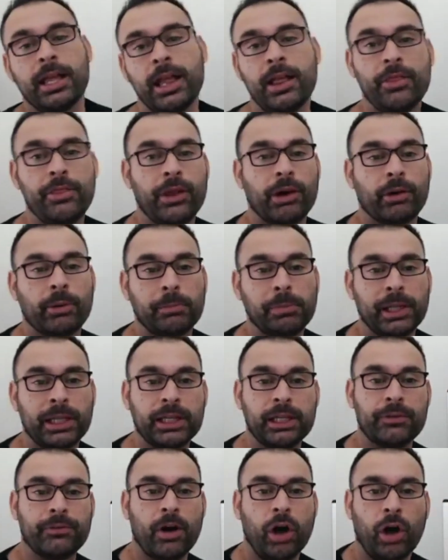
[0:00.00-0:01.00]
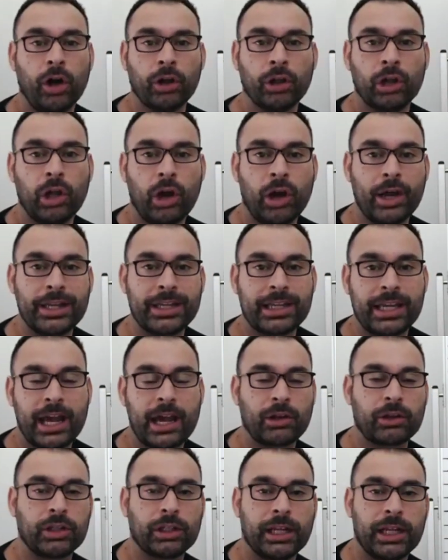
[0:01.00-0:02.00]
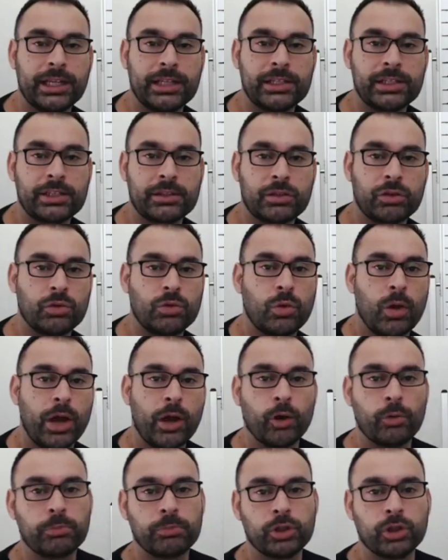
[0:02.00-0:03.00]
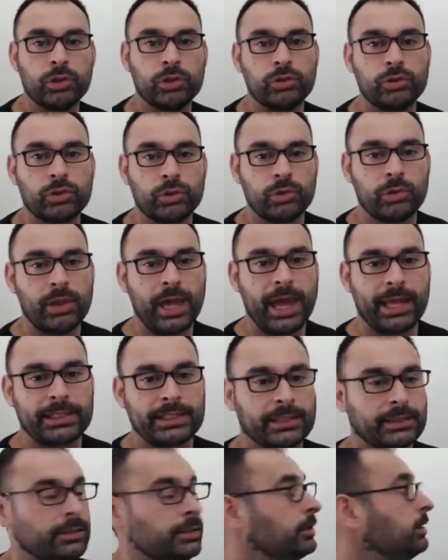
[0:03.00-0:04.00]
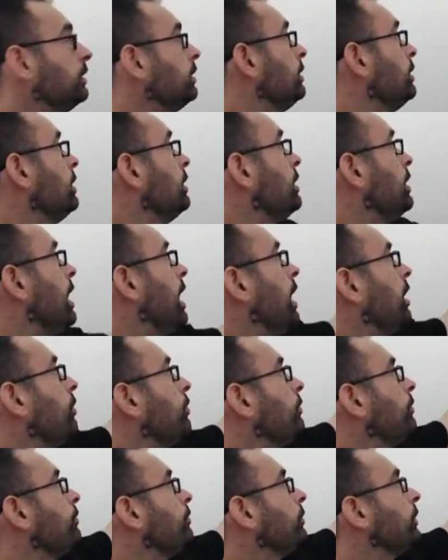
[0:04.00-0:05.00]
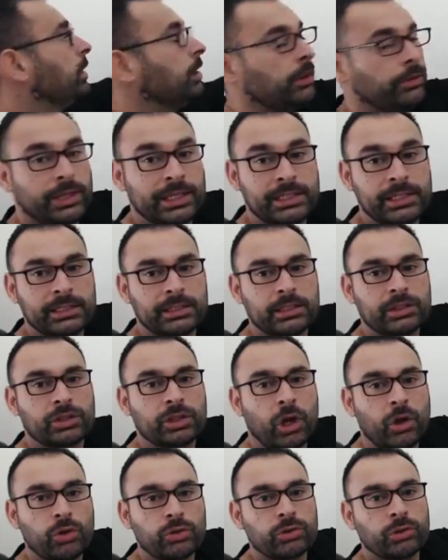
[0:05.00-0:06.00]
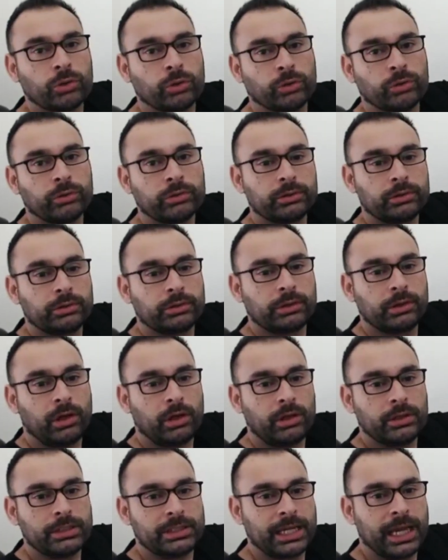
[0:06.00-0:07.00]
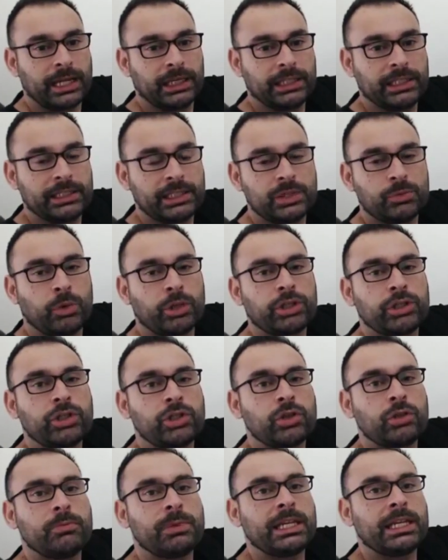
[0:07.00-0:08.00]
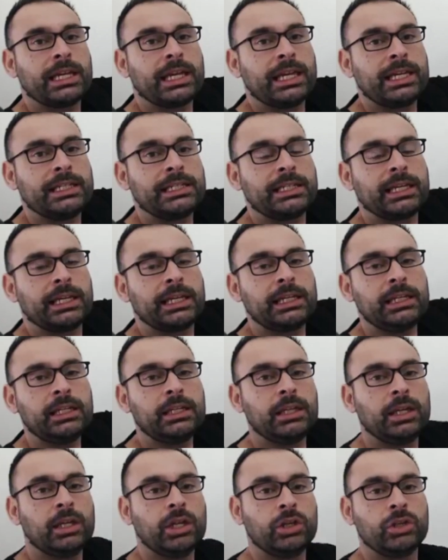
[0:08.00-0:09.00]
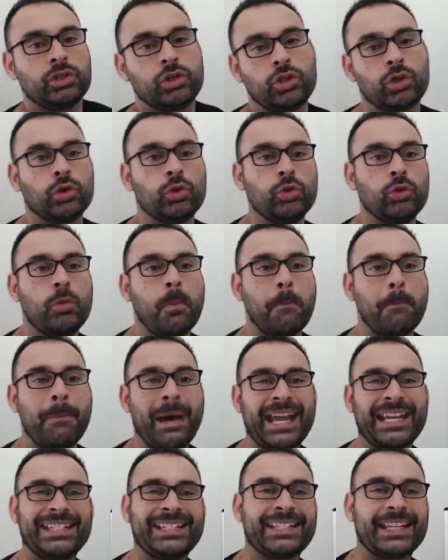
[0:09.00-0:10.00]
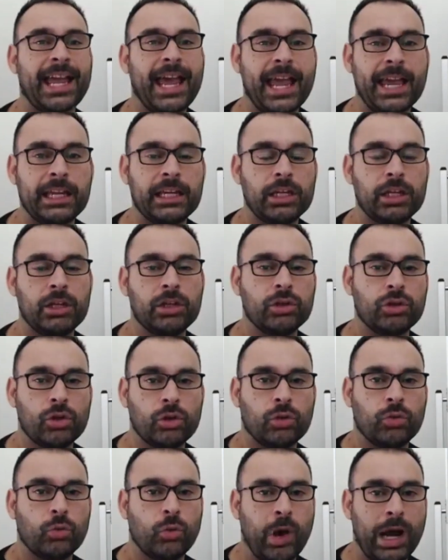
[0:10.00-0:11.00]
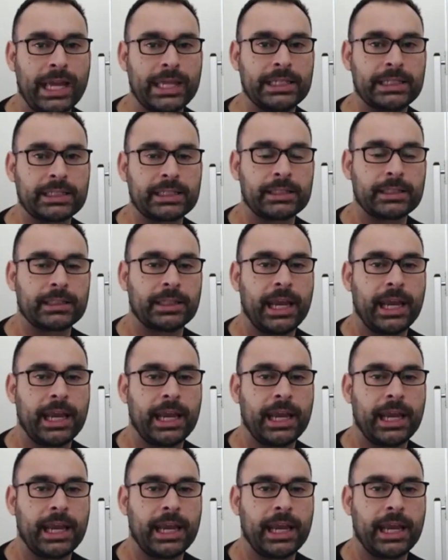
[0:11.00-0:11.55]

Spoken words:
There are plenty of online calculators to help you do that. Now, this is the total daily. This is what you should be eating to maintain your weight.